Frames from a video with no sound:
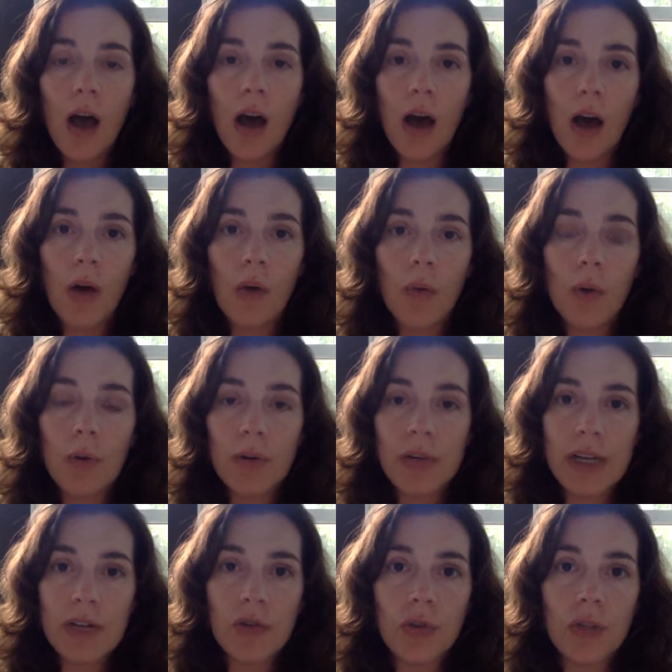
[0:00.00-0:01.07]
what were
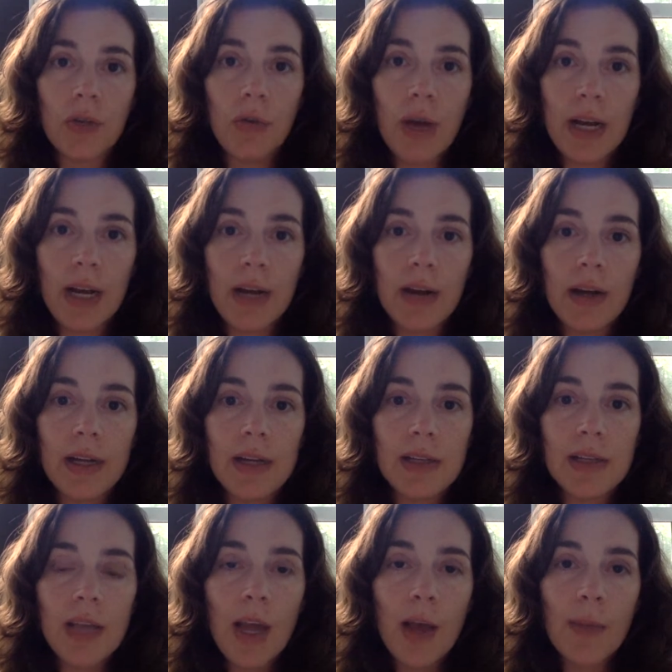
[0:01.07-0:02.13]
naturally wet
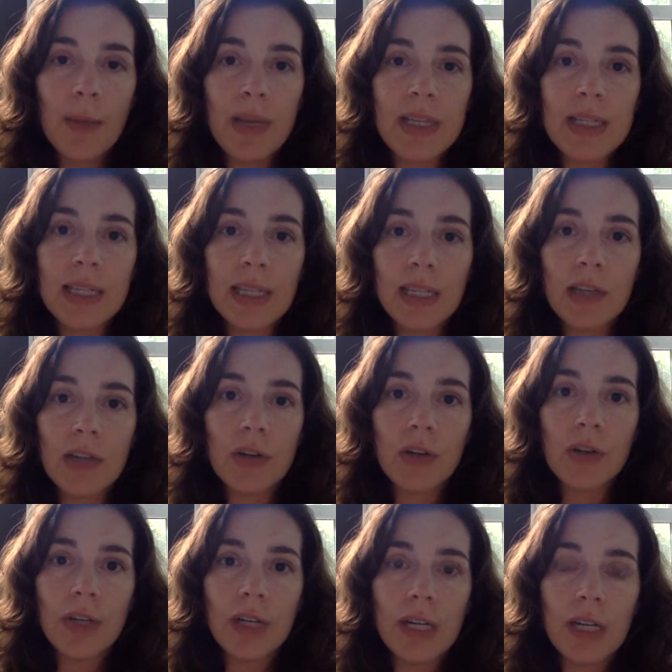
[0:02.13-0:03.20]
areas, basically
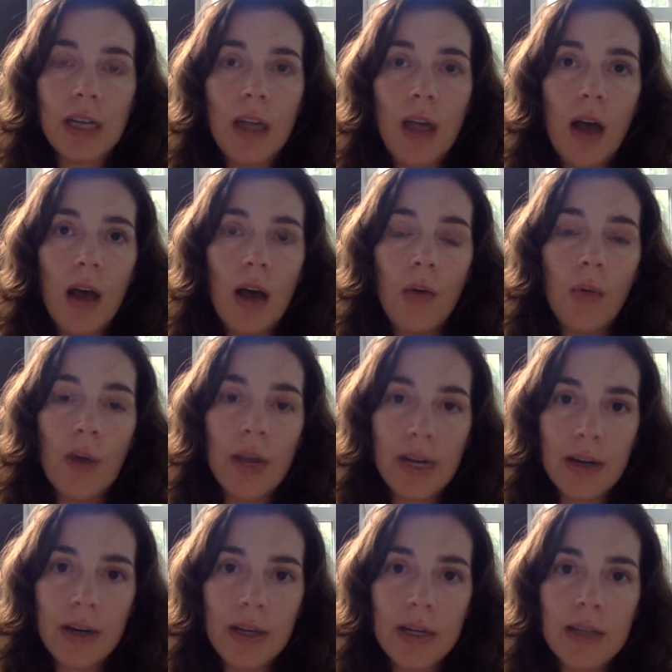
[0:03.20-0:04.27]
turning wet
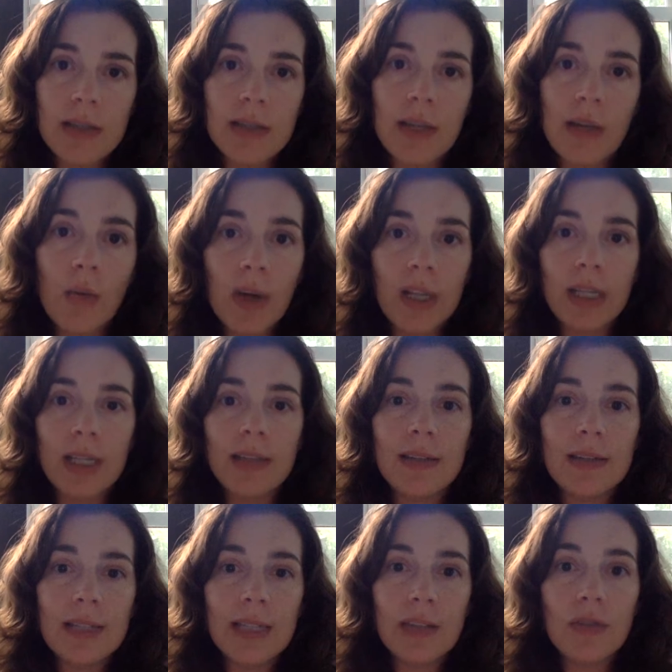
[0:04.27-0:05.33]
areas like
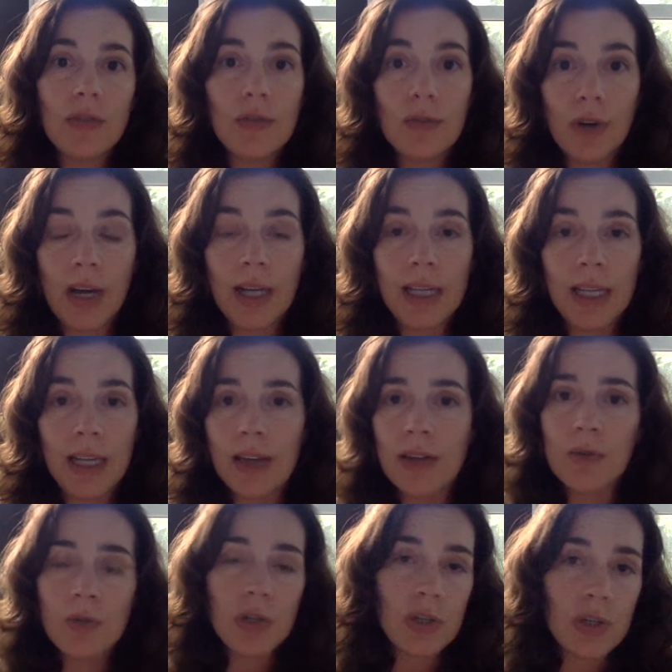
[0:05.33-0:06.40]
wetlands into dry
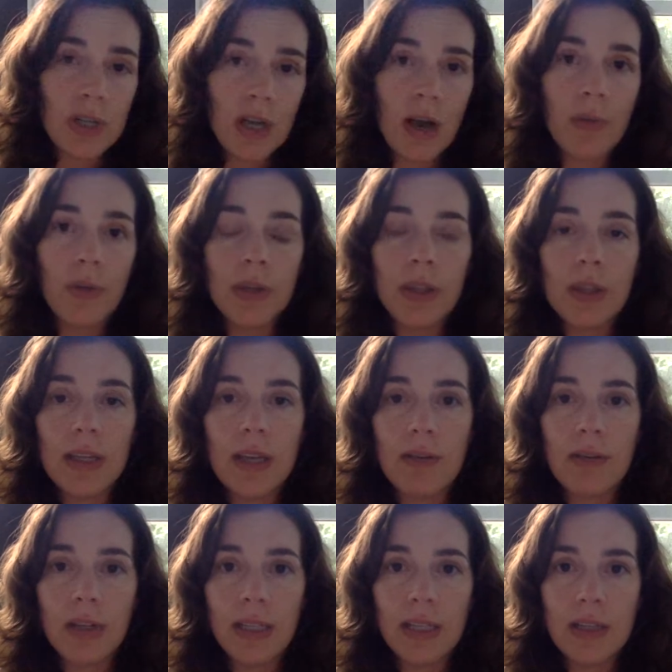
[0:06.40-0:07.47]
land, which is not what the
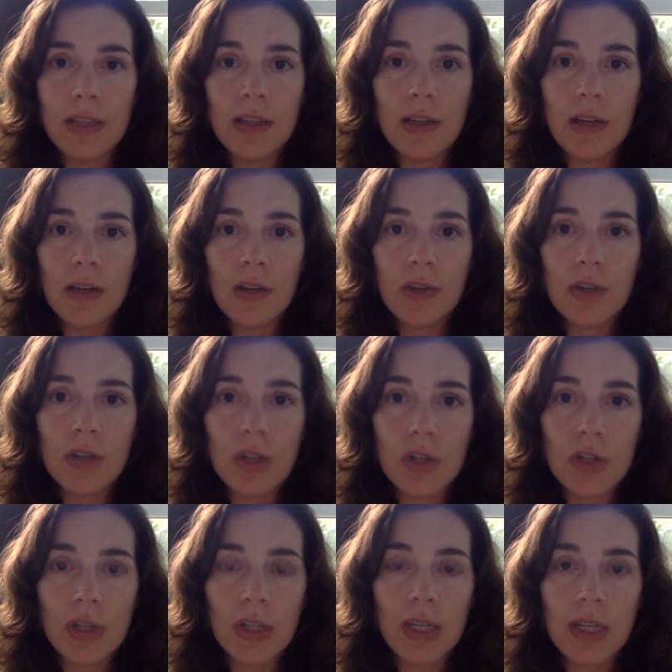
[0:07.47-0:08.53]
Everglades
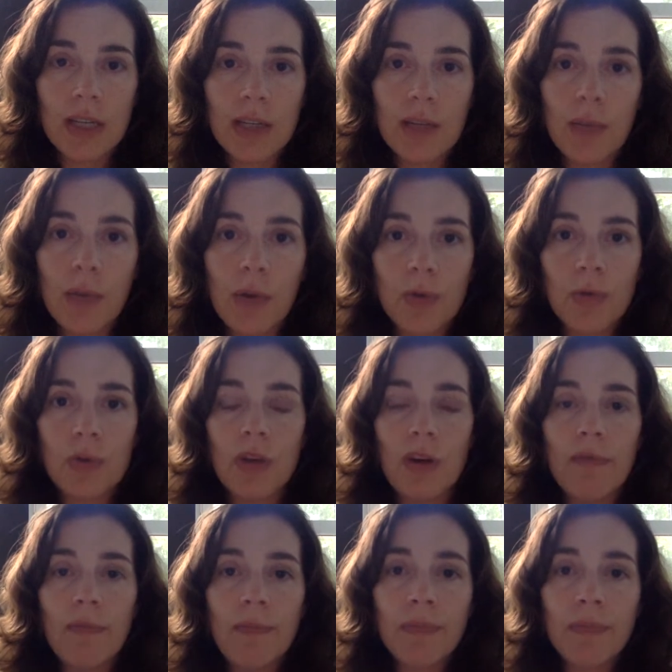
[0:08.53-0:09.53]
traditionally is composed of.